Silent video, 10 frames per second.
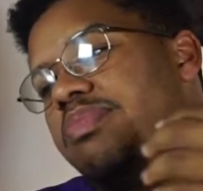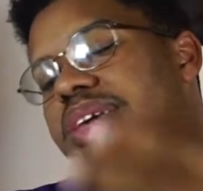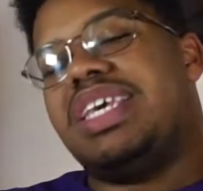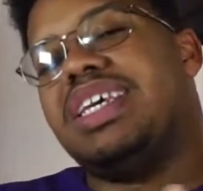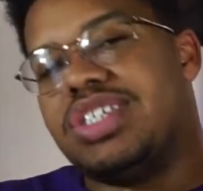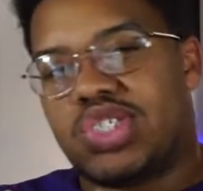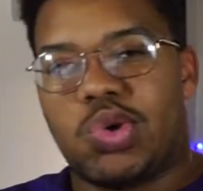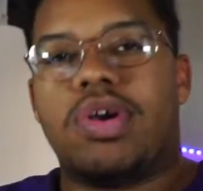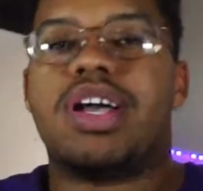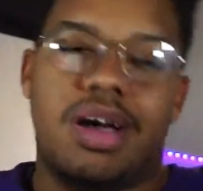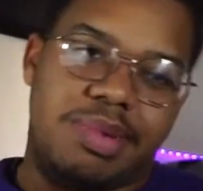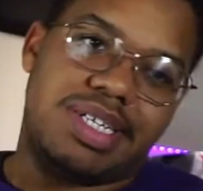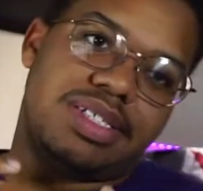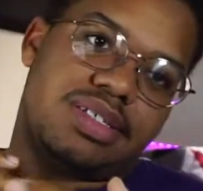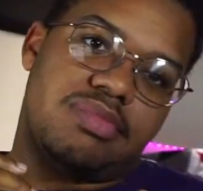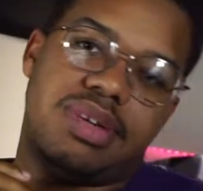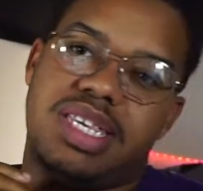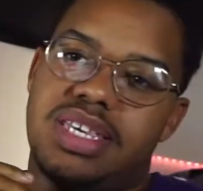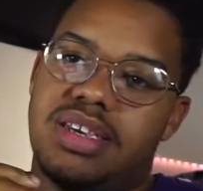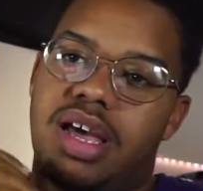many shortcomings, the
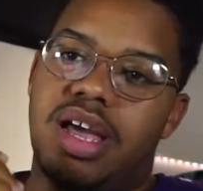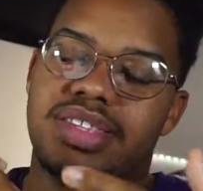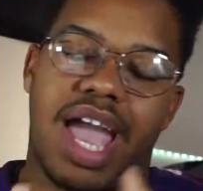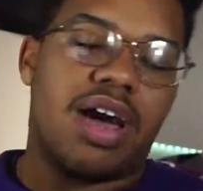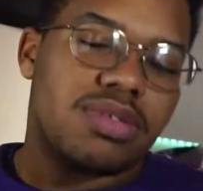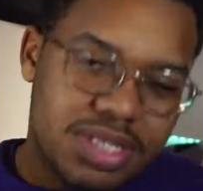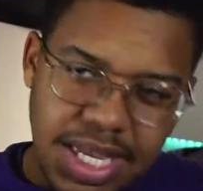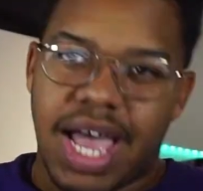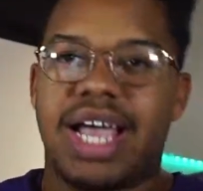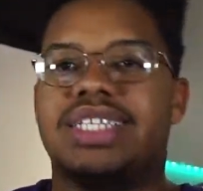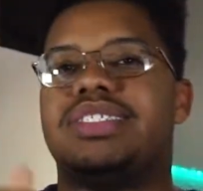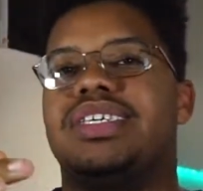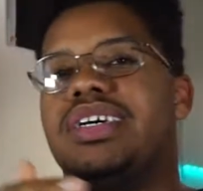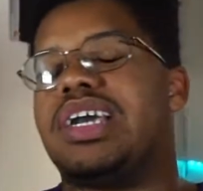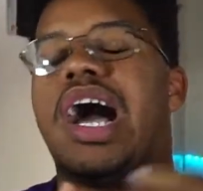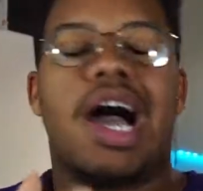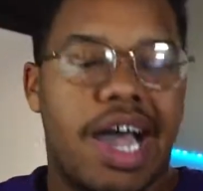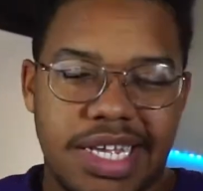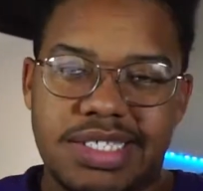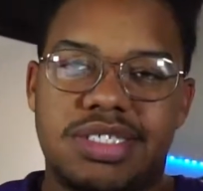many downsides, the
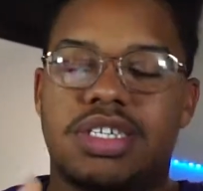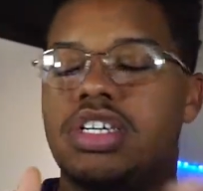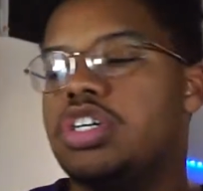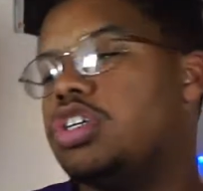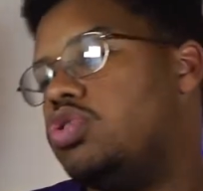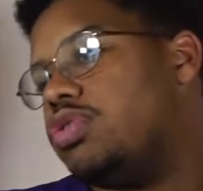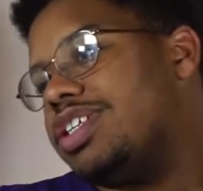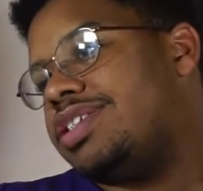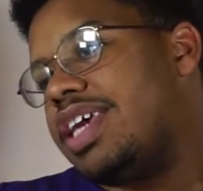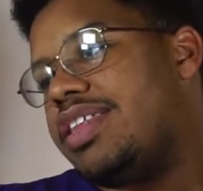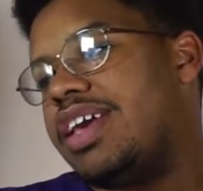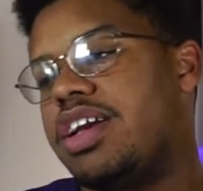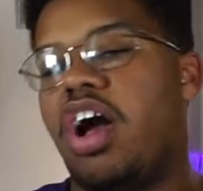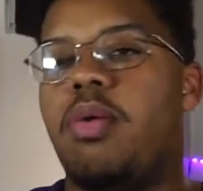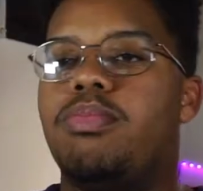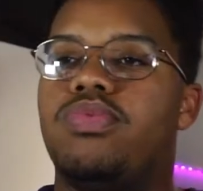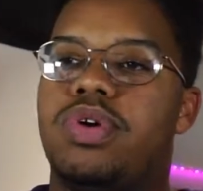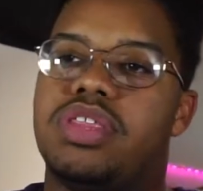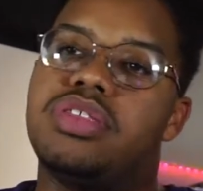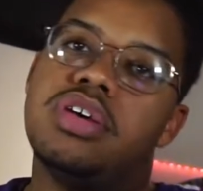cons, you could say, that come
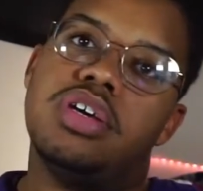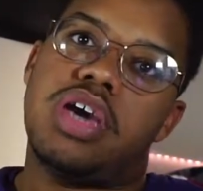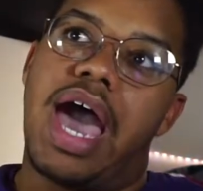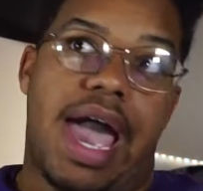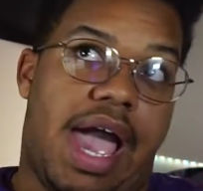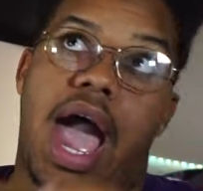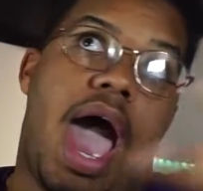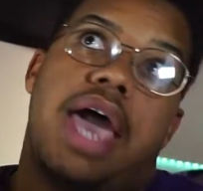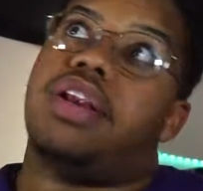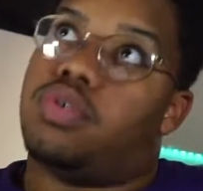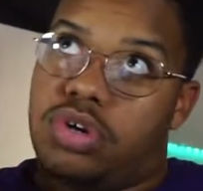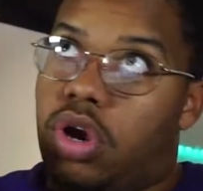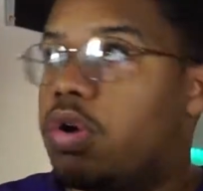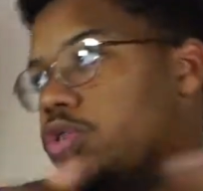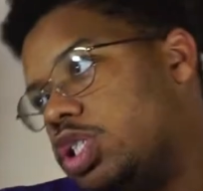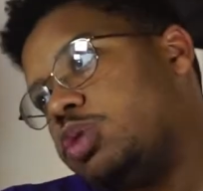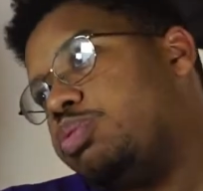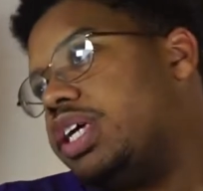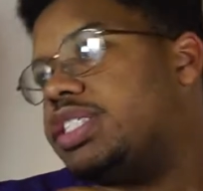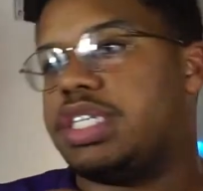with, I don't know,
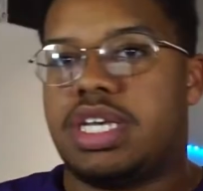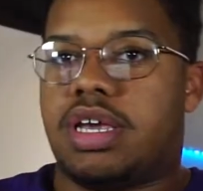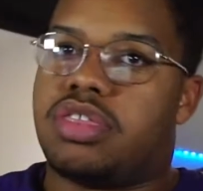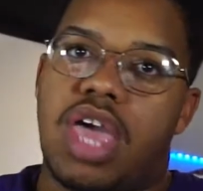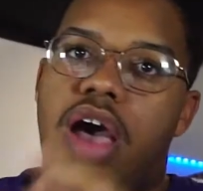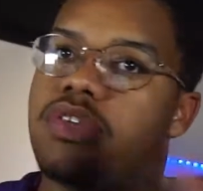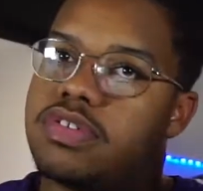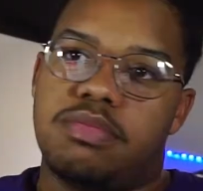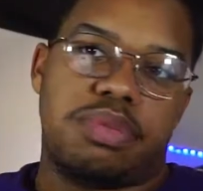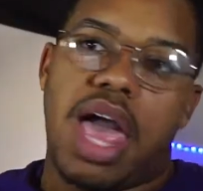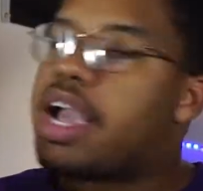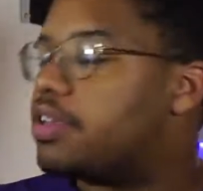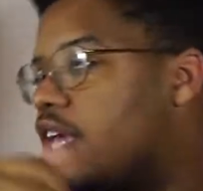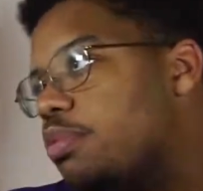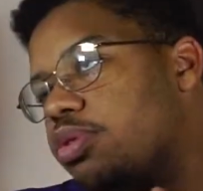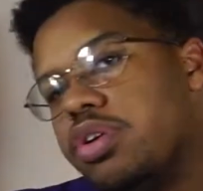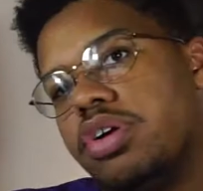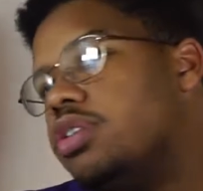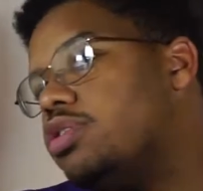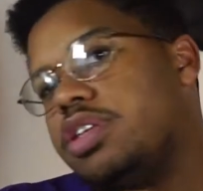displacing 1,000 black
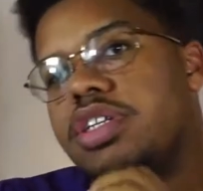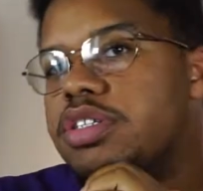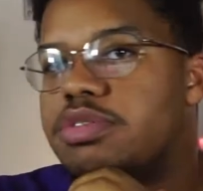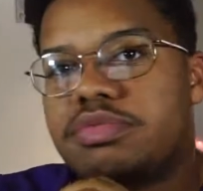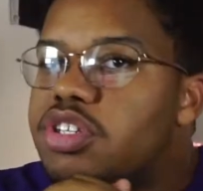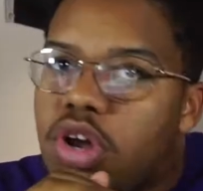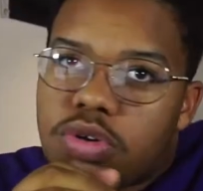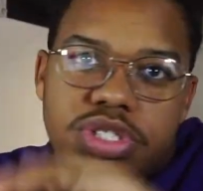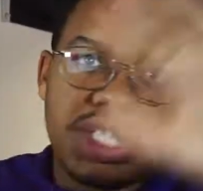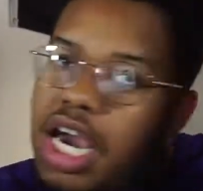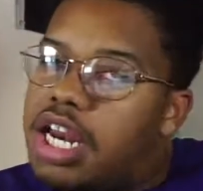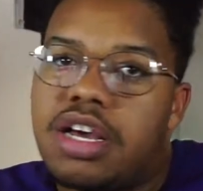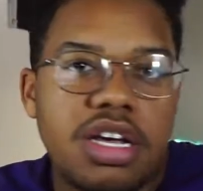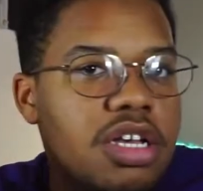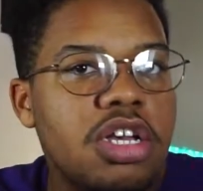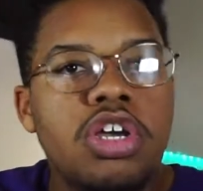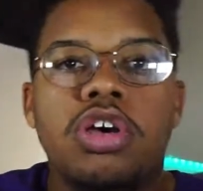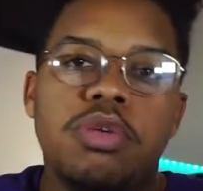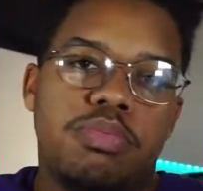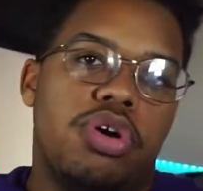neighborhoods and, just kind of
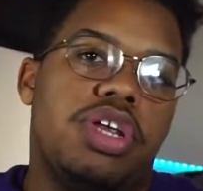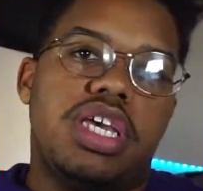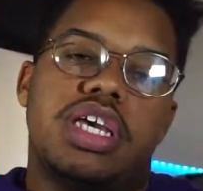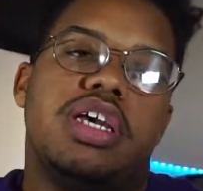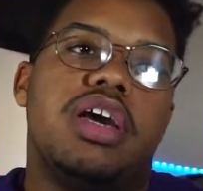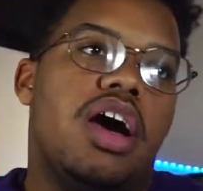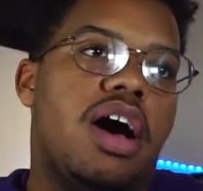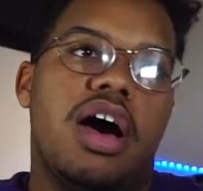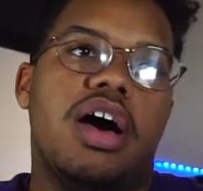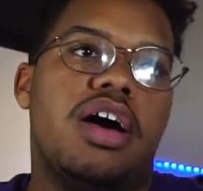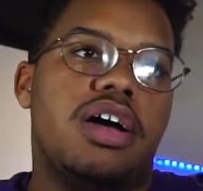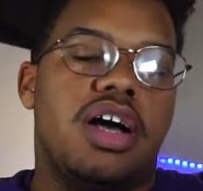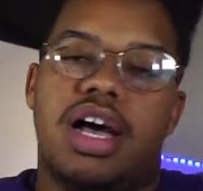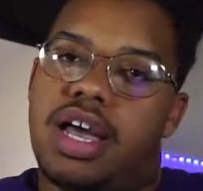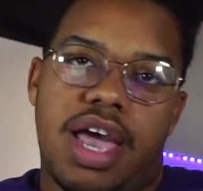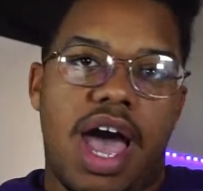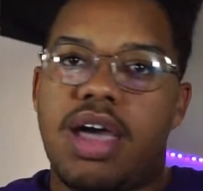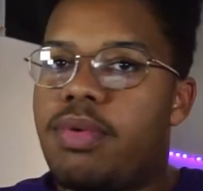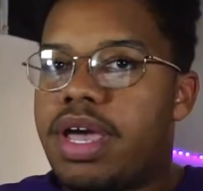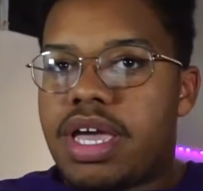putting a
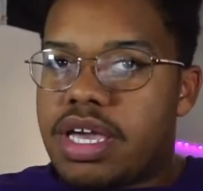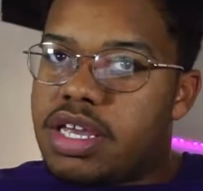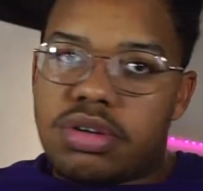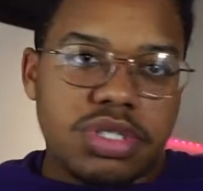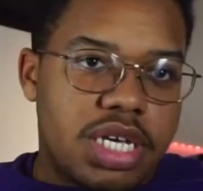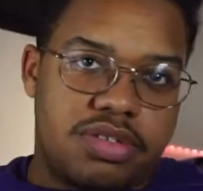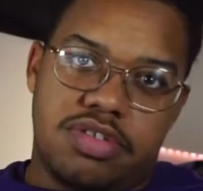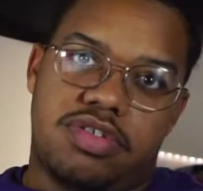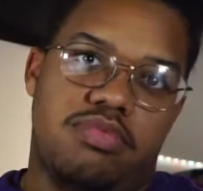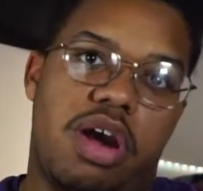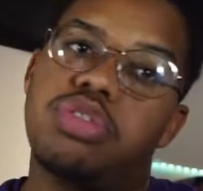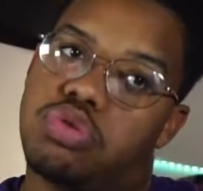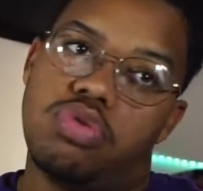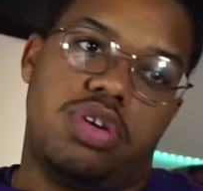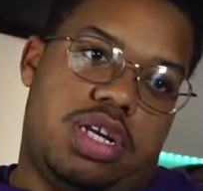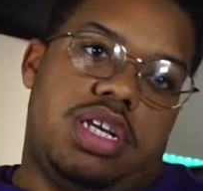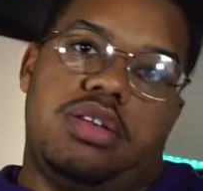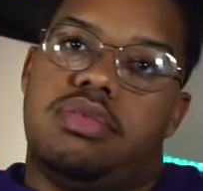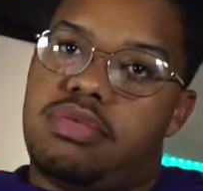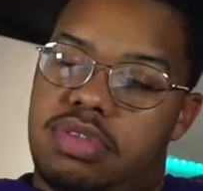highway interstate system right through it
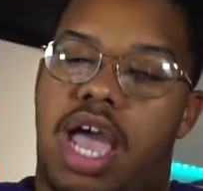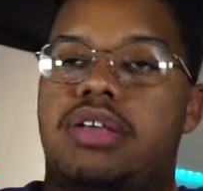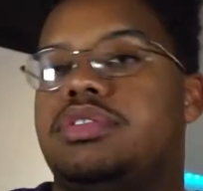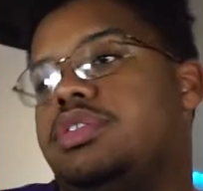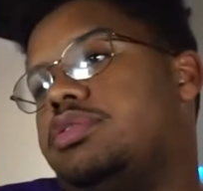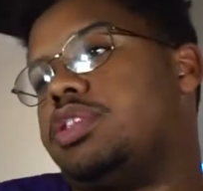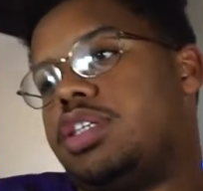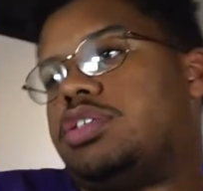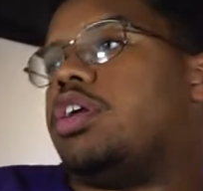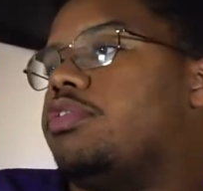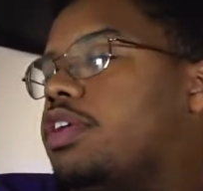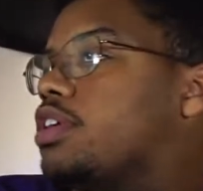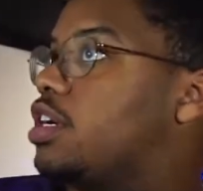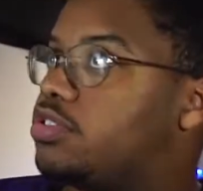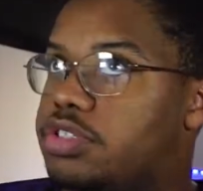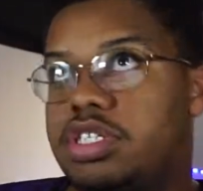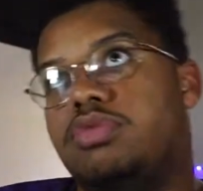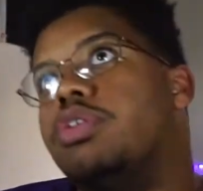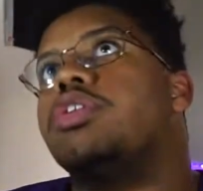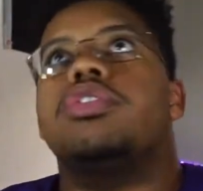in thousands of cities all around the country and the
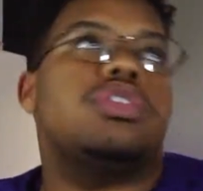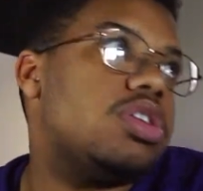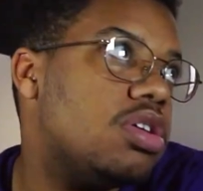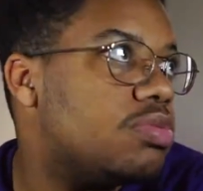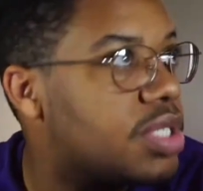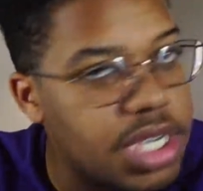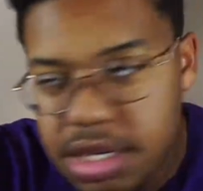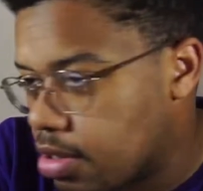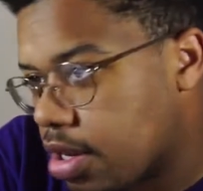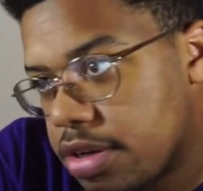world, you know what I'm saying?